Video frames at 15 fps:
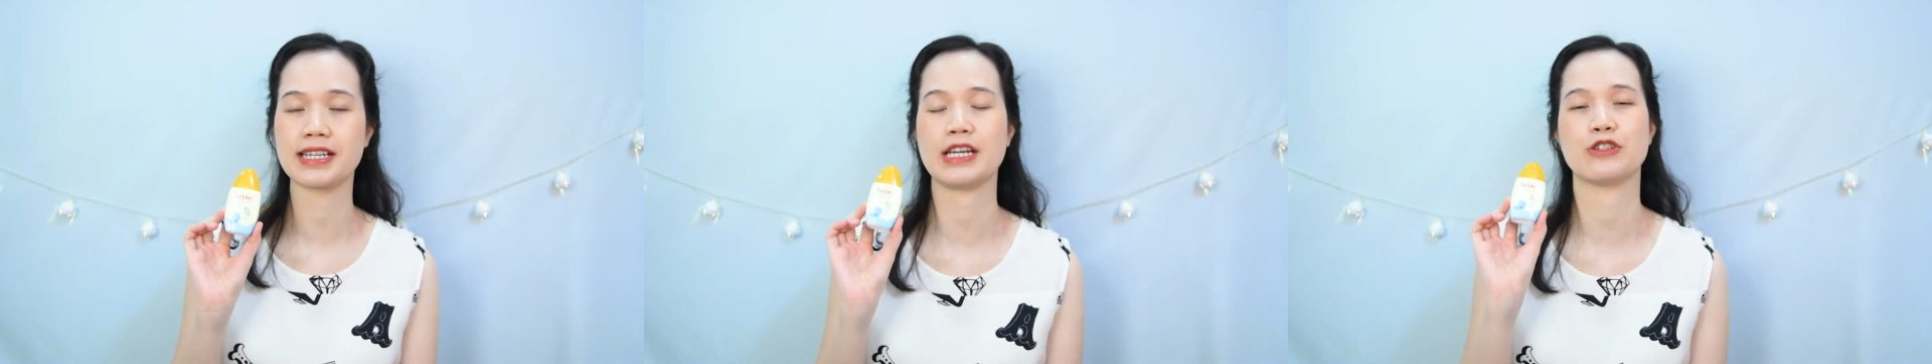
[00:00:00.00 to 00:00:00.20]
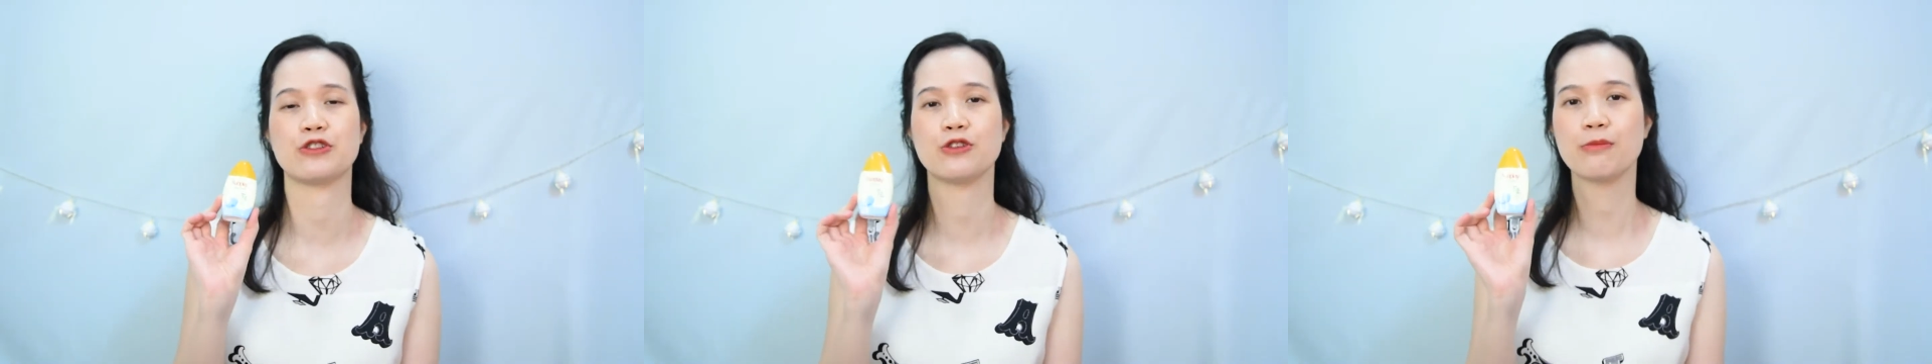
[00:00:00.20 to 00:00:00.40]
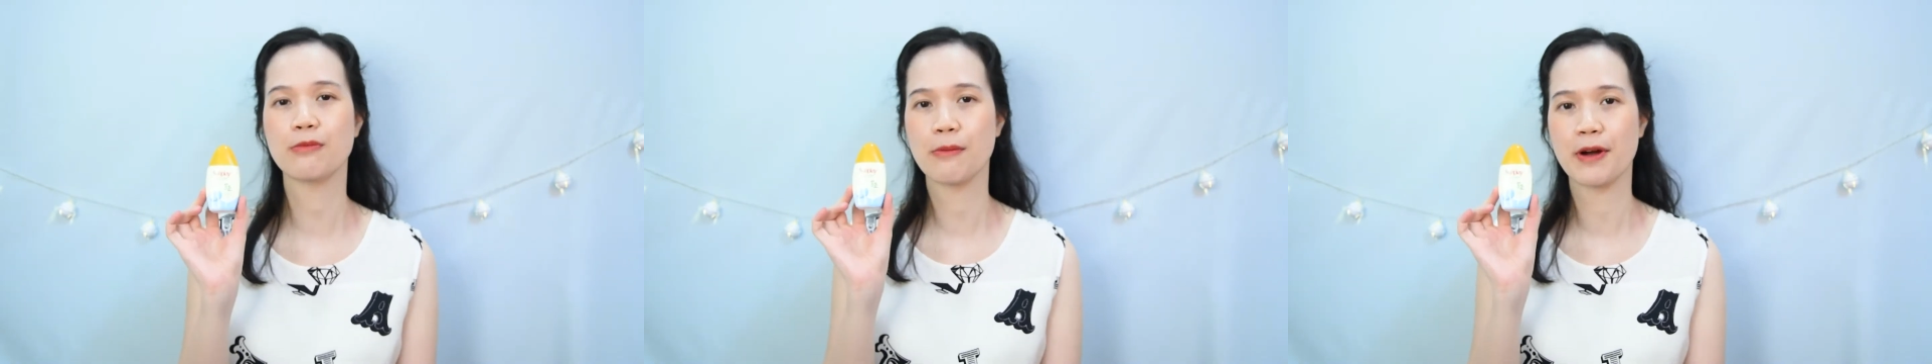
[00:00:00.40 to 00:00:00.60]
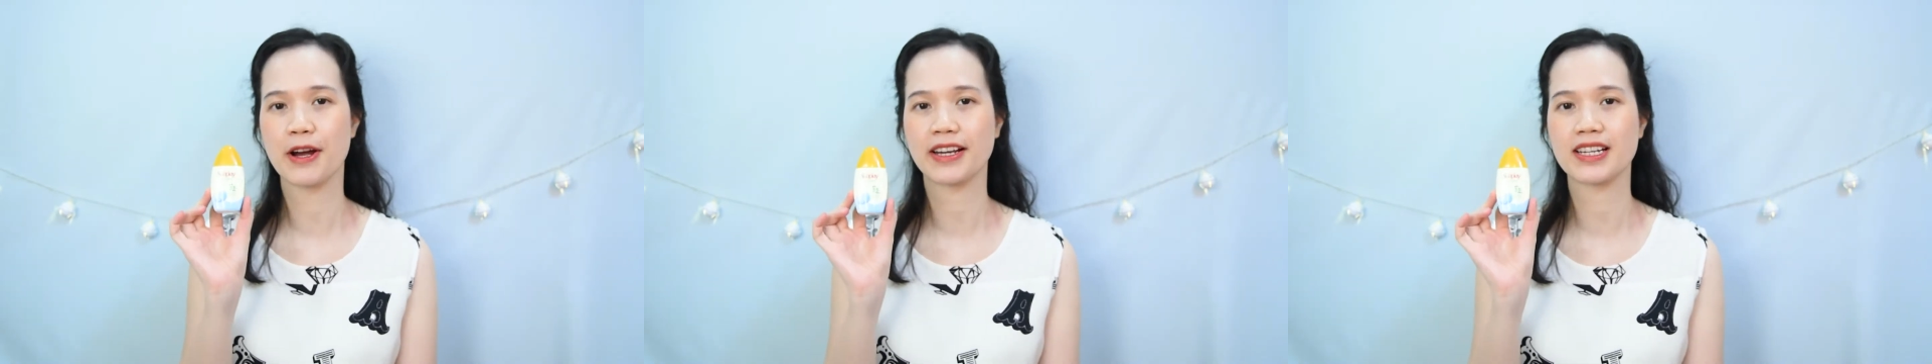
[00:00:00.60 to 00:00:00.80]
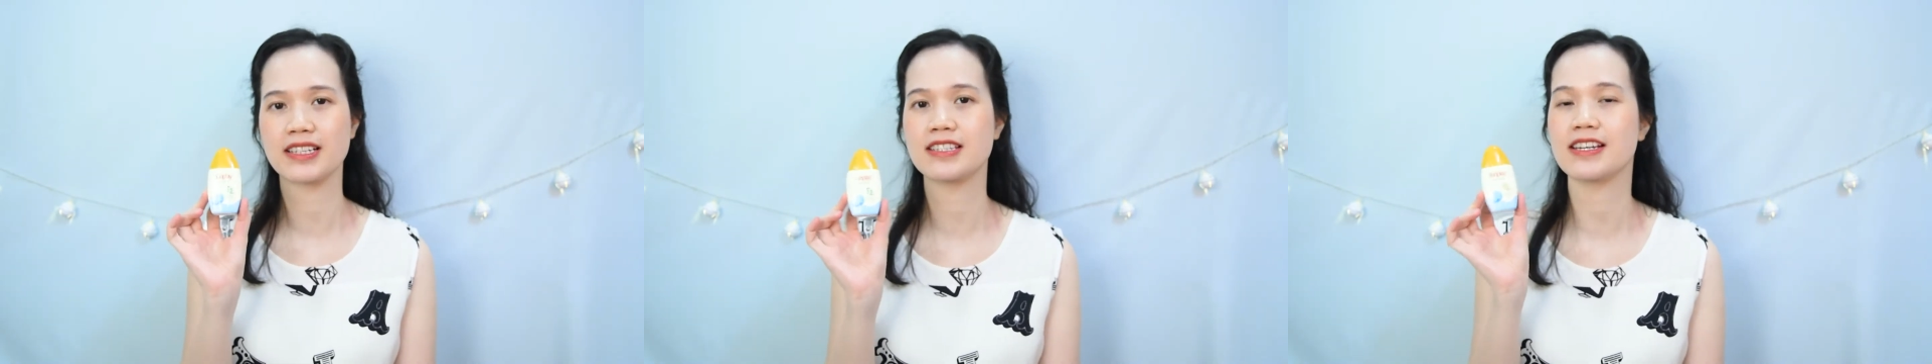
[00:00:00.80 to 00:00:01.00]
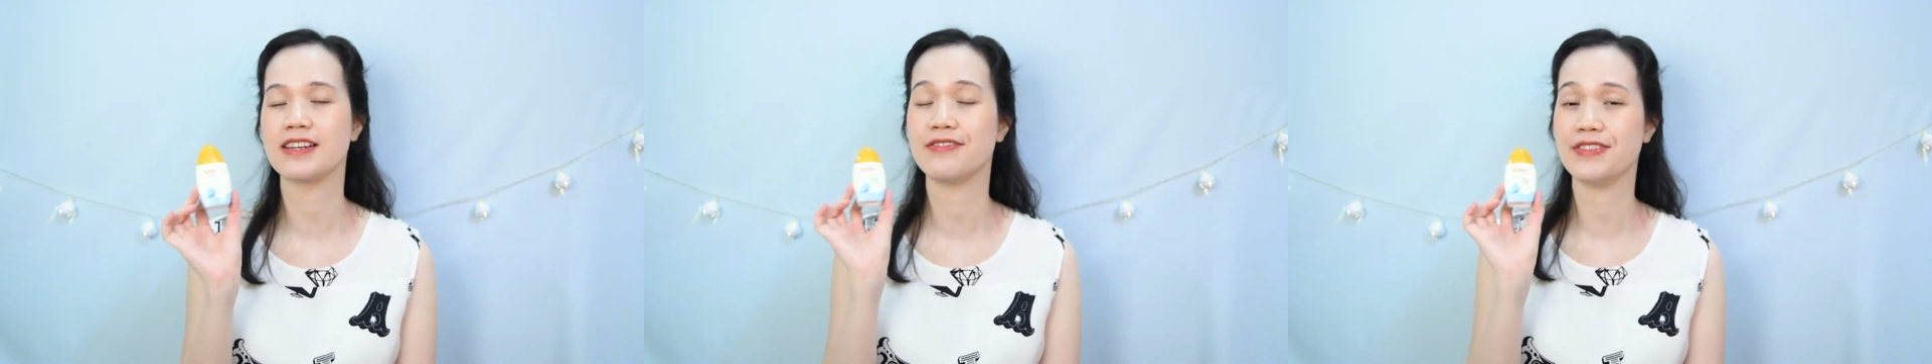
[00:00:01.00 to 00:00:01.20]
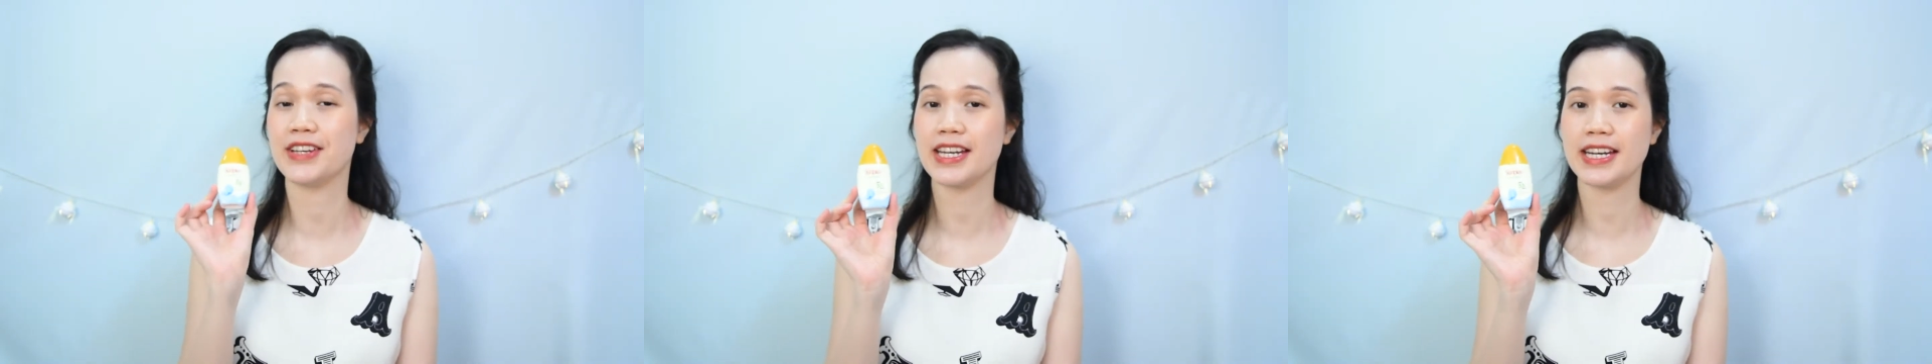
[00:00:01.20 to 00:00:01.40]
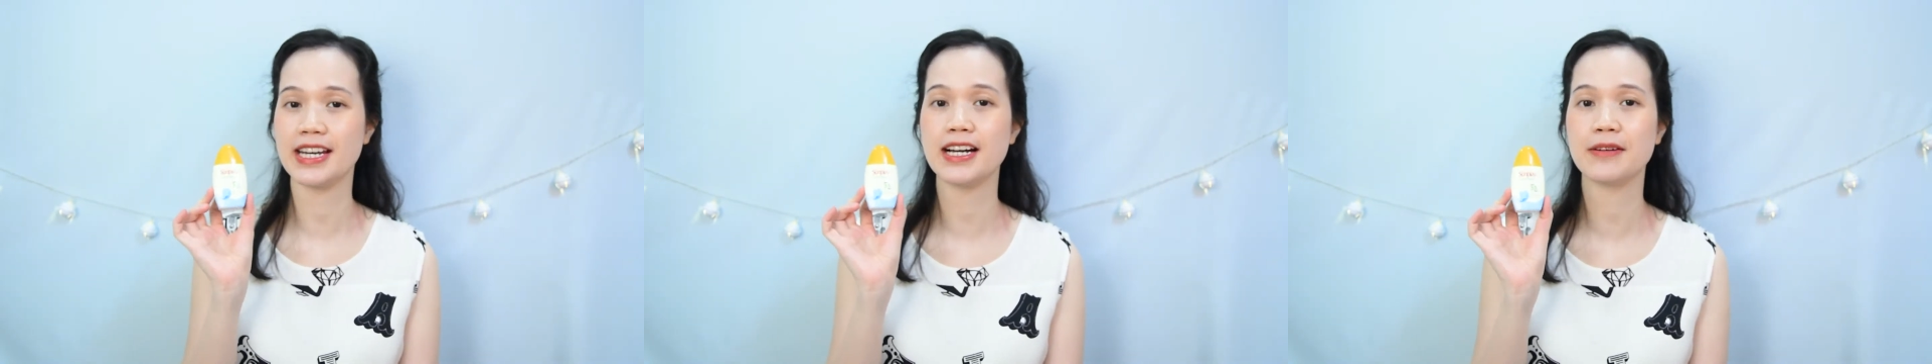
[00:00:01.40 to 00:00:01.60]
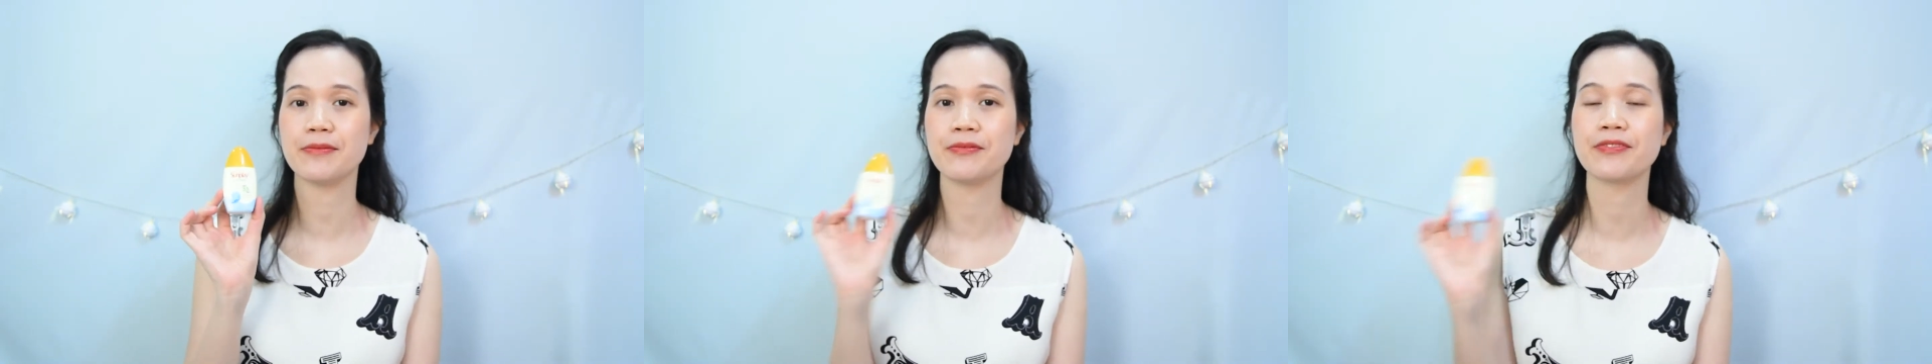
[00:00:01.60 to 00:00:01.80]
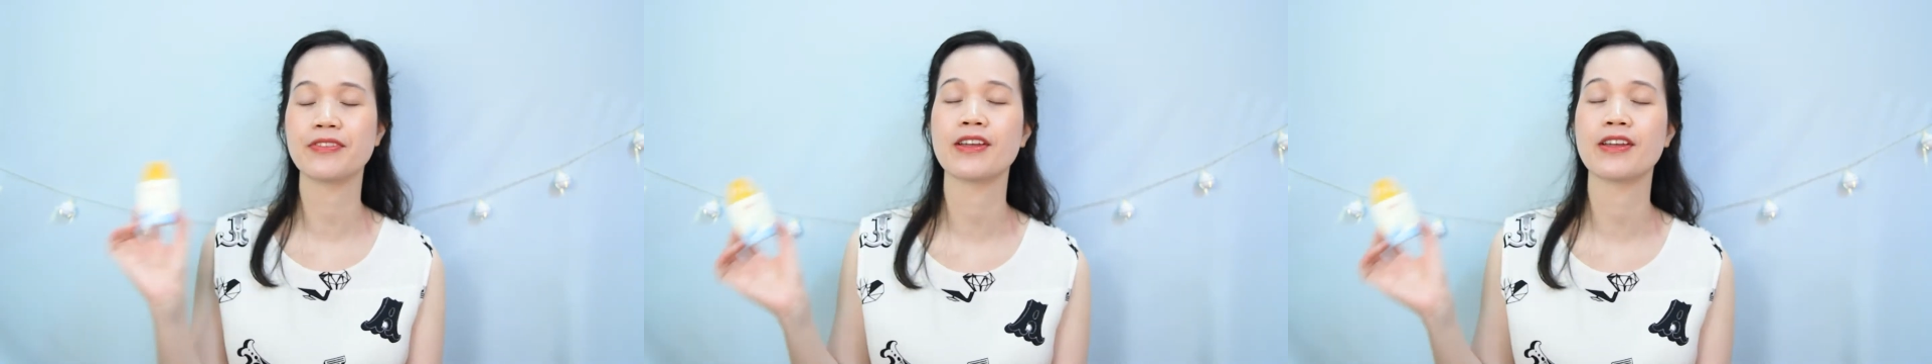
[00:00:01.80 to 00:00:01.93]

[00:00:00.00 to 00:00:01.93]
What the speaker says: and supermarkets in Vietnam.